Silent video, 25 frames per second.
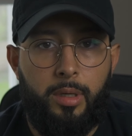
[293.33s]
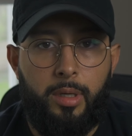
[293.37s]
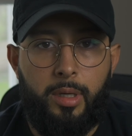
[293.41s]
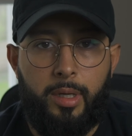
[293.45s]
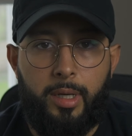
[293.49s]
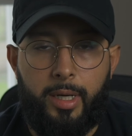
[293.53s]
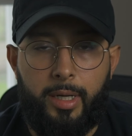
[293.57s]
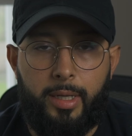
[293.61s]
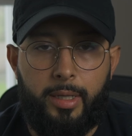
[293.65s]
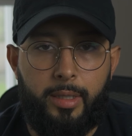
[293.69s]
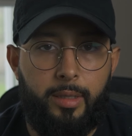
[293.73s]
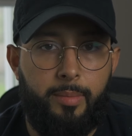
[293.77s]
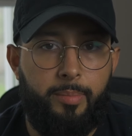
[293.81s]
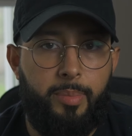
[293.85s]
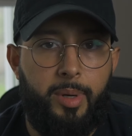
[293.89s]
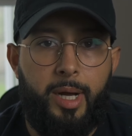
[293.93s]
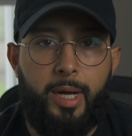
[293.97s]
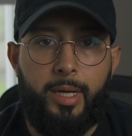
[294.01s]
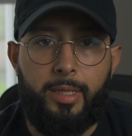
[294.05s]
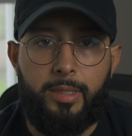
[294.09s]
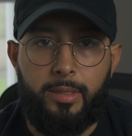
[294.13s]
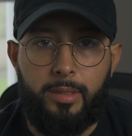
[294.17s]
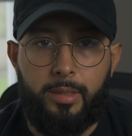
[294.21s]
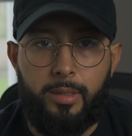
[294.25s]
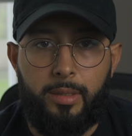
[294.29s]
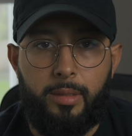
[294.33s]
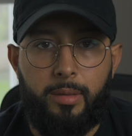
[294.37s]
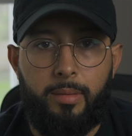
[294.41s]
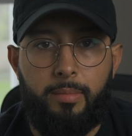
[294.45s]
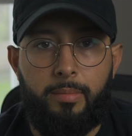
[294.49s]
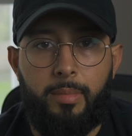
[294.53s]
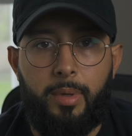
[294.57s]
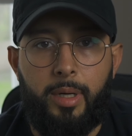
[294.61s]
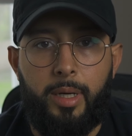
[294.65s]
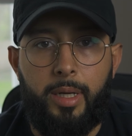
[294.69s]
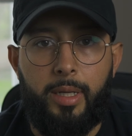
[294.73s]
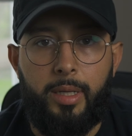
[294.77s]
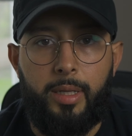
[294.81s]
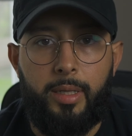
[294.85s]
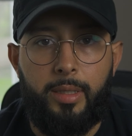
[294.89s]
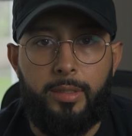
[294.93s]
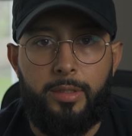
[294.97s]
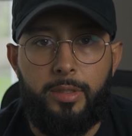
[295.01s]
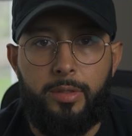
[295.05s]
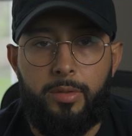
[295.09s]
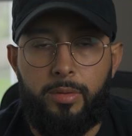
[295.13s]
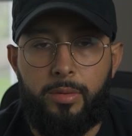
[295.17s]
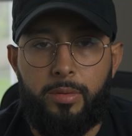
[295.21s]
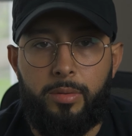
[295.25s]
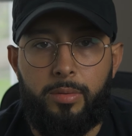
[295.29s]
and I can deposit money
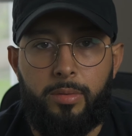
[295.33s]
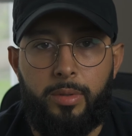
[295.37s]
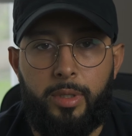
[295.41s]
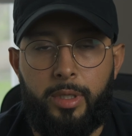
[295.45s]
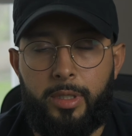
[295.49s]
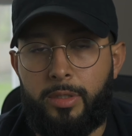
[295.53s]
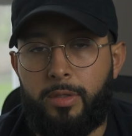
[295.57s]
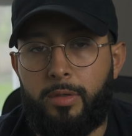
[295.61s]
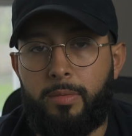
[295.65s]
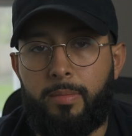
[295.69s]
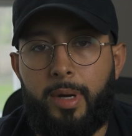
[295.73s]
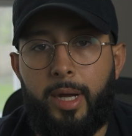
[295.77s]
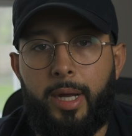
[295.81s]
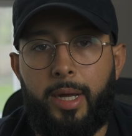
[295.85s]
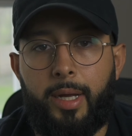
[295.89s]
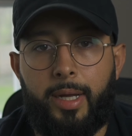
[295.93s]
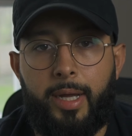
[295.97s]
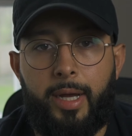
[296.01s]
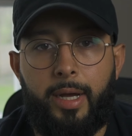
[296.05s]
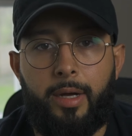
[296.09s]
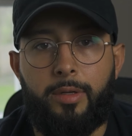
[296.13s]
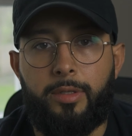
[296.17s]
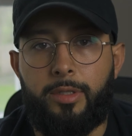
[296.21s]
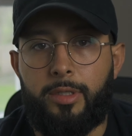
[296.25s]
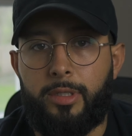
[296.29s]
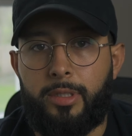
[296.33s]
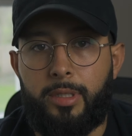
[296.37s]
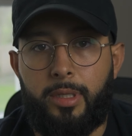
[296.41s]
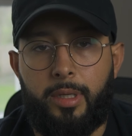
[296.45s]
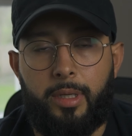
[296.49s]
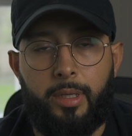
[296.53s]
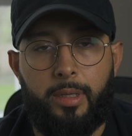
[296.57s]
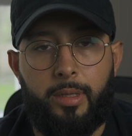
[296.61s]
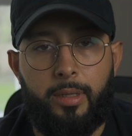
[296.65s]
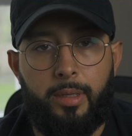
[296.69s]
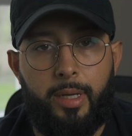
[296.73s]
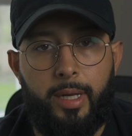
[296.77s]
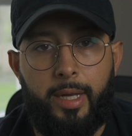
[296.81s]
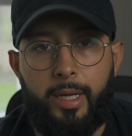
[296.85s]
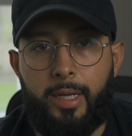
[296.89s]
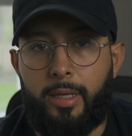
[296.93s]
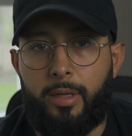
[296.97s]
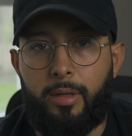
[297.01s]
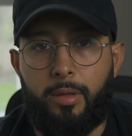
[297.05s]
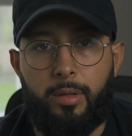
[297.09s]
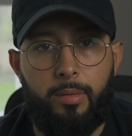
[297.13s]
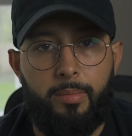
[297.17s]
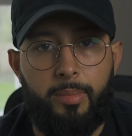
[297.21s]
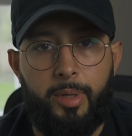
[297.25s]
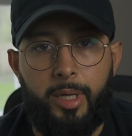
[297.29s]
into my account just like
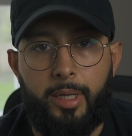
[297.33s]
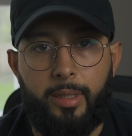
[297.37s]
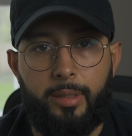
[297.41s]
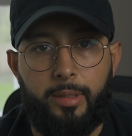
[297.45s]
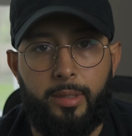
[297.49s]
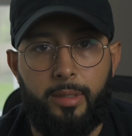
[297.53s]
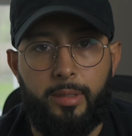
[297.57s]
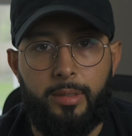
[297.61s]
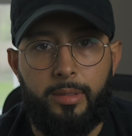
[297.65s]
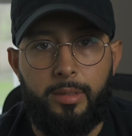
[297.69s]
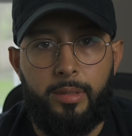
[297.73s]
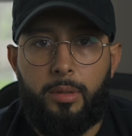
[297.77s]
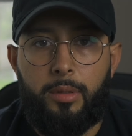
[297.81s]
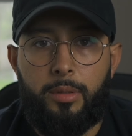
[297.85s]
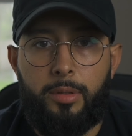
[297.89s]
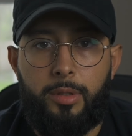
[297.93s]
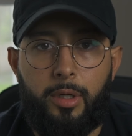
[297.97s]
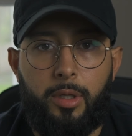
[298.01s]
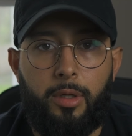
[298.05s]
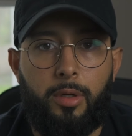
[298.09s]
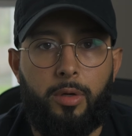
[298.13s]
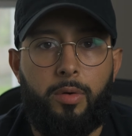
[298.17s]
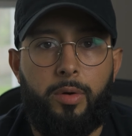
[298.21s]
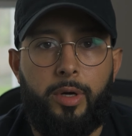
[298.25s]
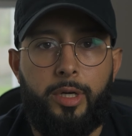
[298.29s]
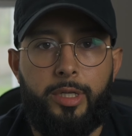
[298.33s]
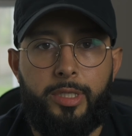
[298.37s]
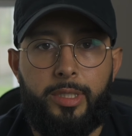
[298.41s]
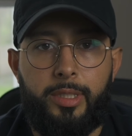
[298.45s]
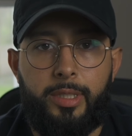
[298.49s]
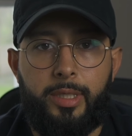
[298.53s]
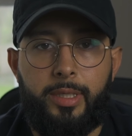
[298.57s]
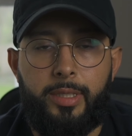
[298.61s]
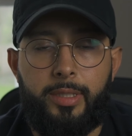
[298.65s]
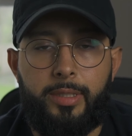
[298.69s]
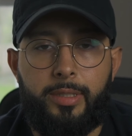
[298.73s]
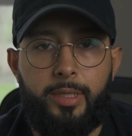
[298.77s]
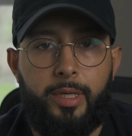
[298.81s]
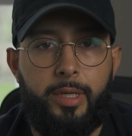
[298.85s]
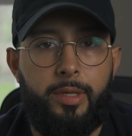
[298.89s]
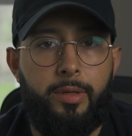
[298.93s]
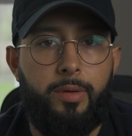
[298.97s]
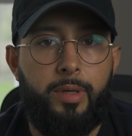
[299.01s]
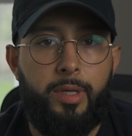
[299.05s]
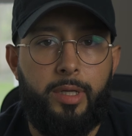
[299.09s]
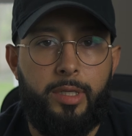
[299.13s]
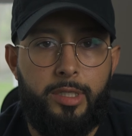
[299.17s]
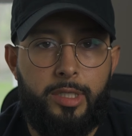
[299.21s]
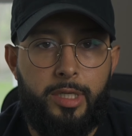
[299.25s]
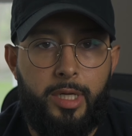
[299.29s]
any other bank does. The other question is, can
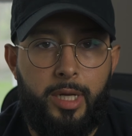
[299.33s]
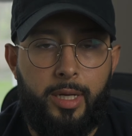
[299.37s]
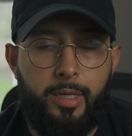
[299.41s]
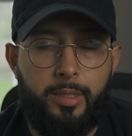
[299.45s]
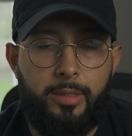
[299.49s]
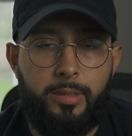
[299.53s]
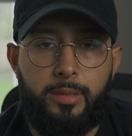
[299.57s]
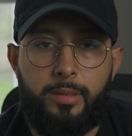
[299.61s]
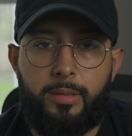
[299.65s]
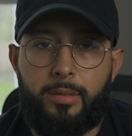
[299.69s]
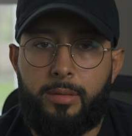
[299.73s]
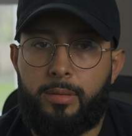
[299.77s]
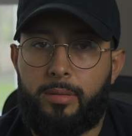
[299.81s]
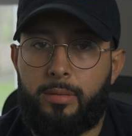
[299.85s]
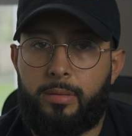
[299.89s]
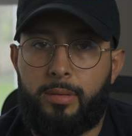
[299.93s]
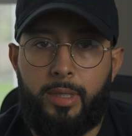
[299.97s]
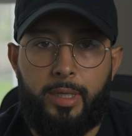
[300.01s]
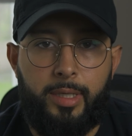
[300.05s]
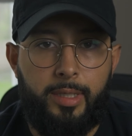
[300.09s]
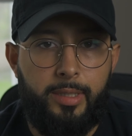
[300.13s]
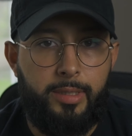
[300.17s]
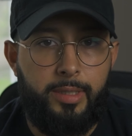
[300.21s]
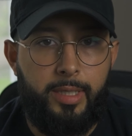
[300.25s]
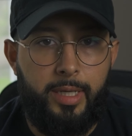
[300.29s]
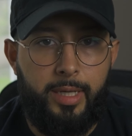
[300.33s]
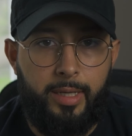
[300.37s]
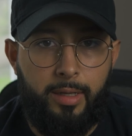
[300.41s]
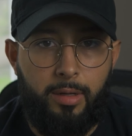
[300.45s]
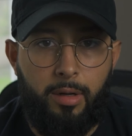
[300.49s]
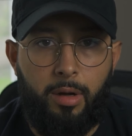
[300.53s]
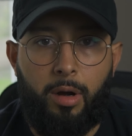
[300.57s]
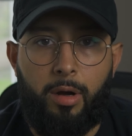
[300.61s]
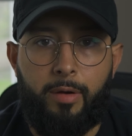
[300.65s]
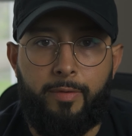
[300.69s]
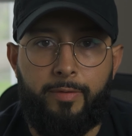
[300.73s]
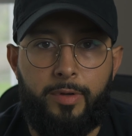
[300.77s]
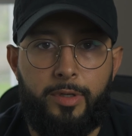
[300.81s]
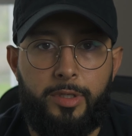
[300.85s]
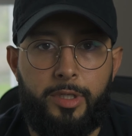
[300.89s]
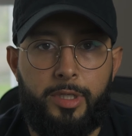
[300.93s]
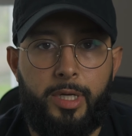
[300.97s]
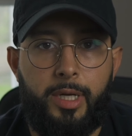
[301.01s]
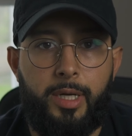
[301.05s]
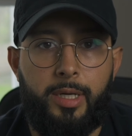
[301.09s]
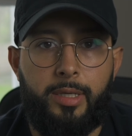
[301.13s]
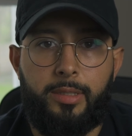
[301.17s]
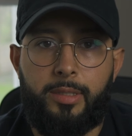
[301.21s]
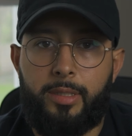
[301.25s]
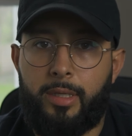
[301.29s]
you get checks? Yes, they offer
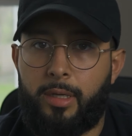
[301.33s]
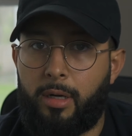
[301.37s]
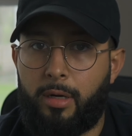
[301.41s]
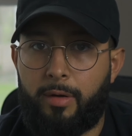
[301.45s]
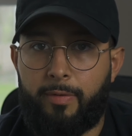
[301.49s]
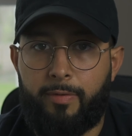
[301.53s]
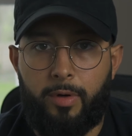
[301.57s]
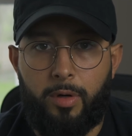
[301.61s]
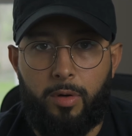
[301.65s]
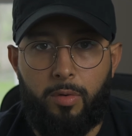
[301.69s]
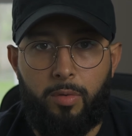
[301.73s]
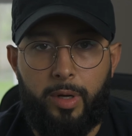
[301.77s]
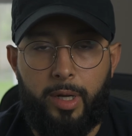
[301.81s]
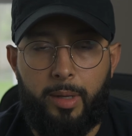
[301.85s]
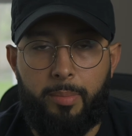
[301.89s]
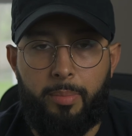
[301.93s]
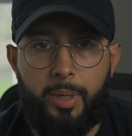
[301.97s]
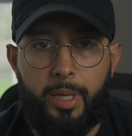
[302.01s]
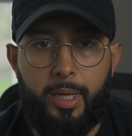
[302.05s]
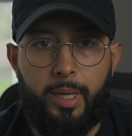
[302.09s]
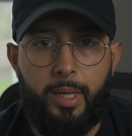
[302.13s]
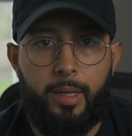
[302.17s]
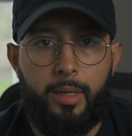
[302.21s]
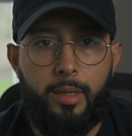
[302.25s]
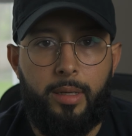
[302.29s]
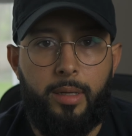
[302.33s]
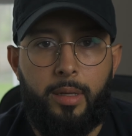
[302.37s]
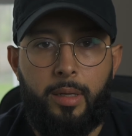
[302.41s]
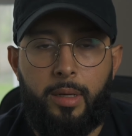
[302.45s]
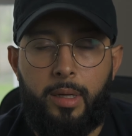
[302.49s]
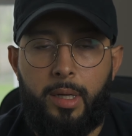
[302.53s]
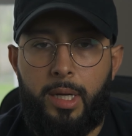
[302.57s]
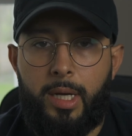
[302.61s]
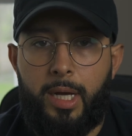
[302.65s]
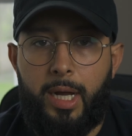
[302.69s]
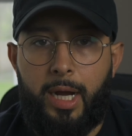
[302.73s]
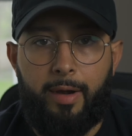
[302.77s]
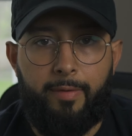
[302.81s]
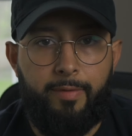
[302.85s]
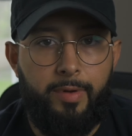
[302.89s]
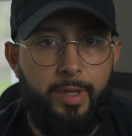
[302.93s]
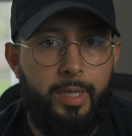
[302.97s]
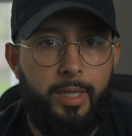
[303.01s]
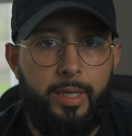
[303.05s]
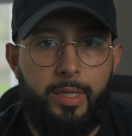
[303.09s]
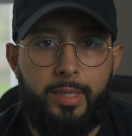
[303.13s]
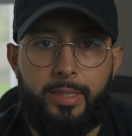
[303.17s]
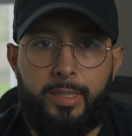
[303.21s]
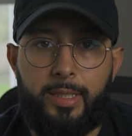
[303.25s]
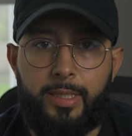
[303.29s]
checks, they offer quick pay.
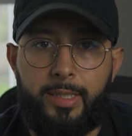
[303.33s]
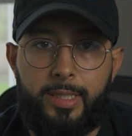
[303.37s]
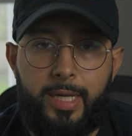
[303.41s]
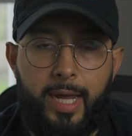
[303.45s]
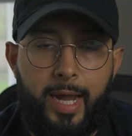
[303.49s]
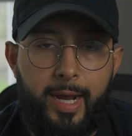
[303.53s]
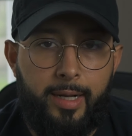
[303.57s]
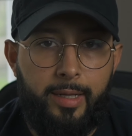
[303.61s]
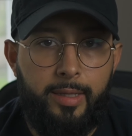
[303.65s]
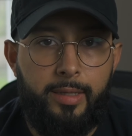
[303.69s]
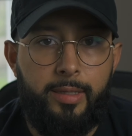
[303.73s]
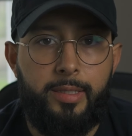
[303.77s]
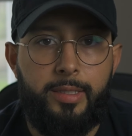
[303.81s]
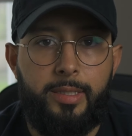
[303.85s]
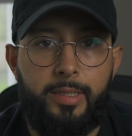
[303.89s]
Everything is exactly the